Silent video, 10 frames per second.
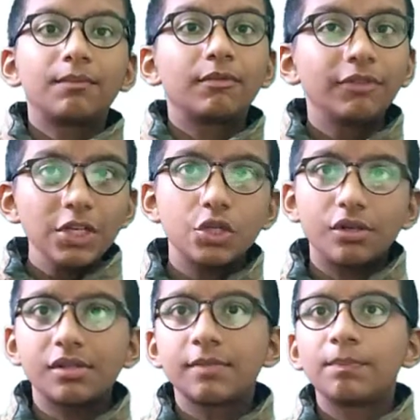
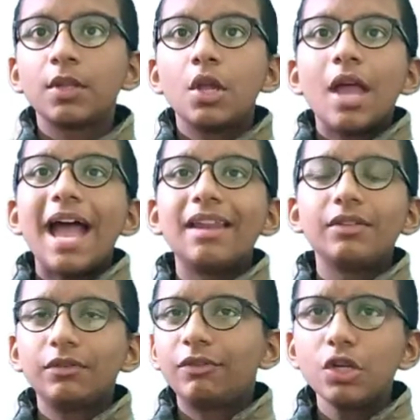features. And
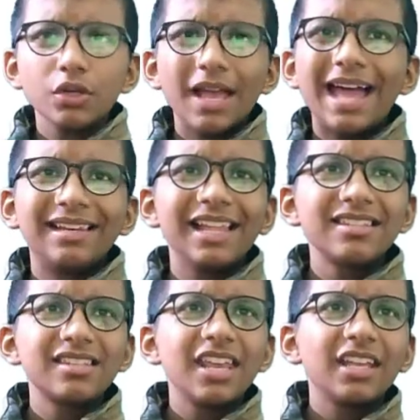
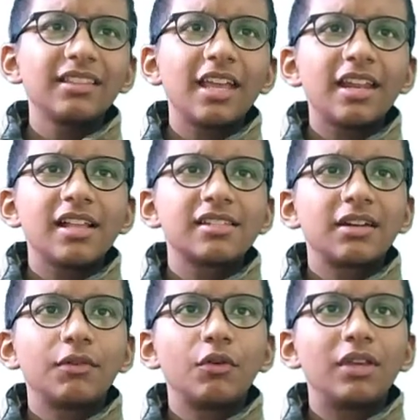let's take theta
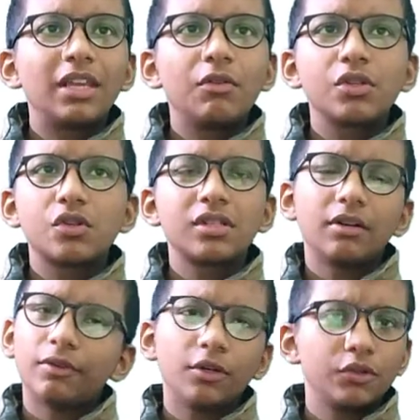0 equals to
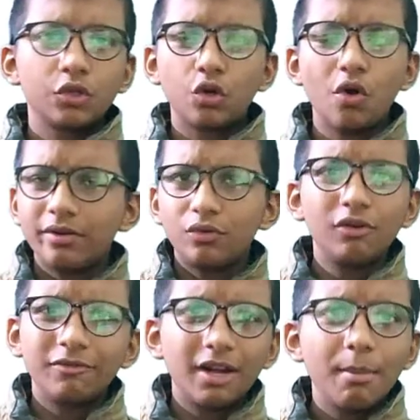0. So don't
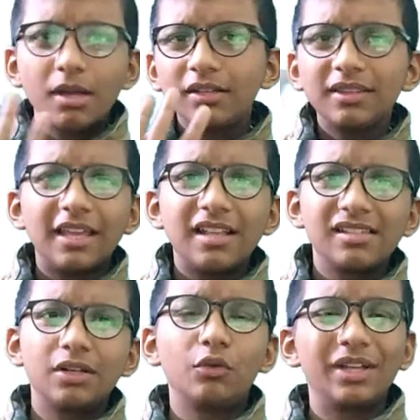worry about it, theta
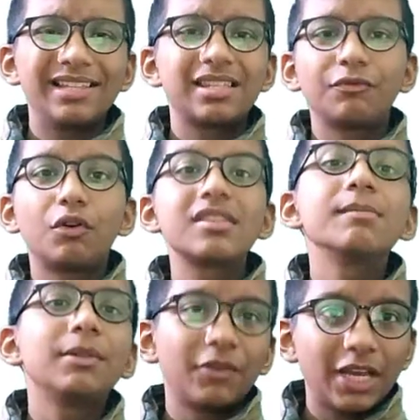0. That's for
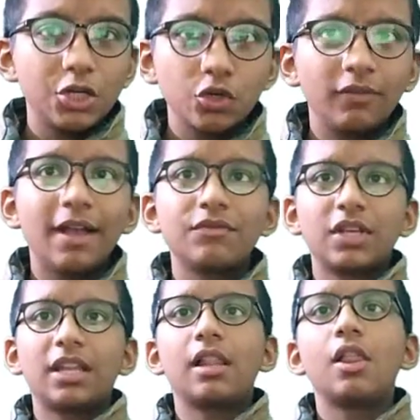simplification, we have
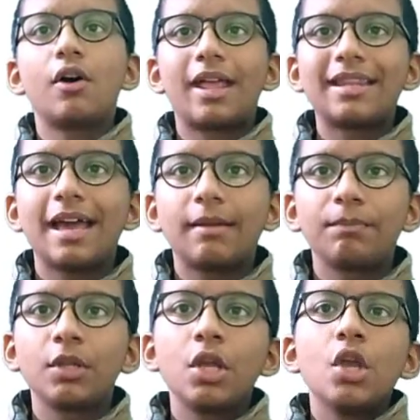taken a lot at that.
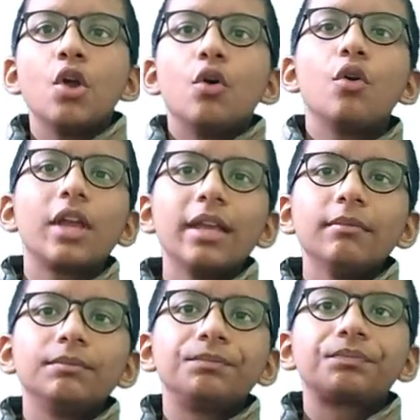
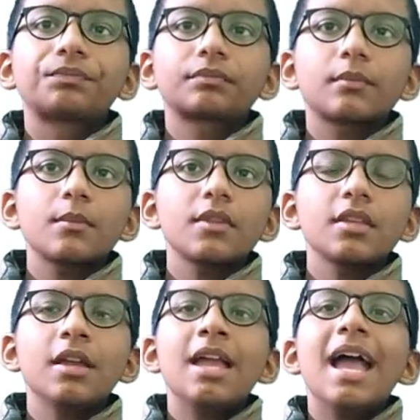Okay,
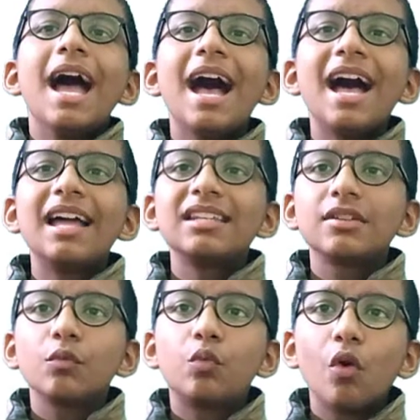and
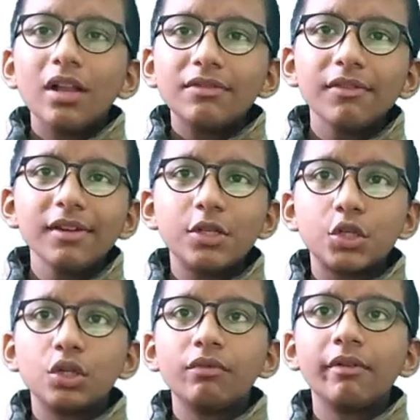what we will
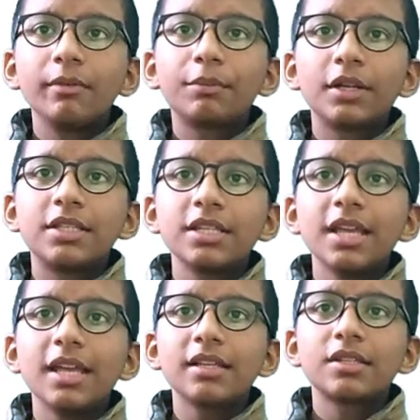do, we will
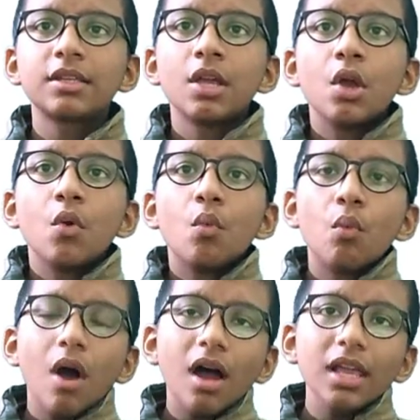predict
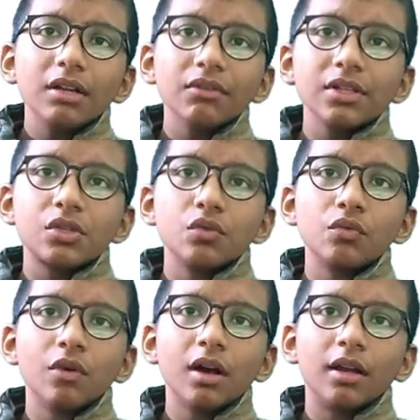y equals to
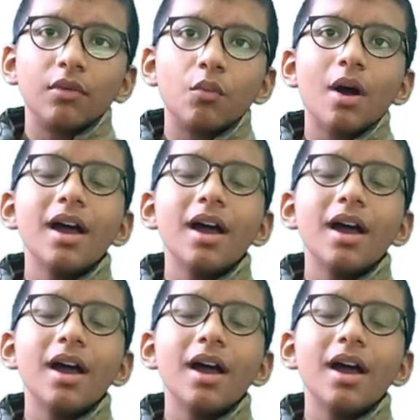1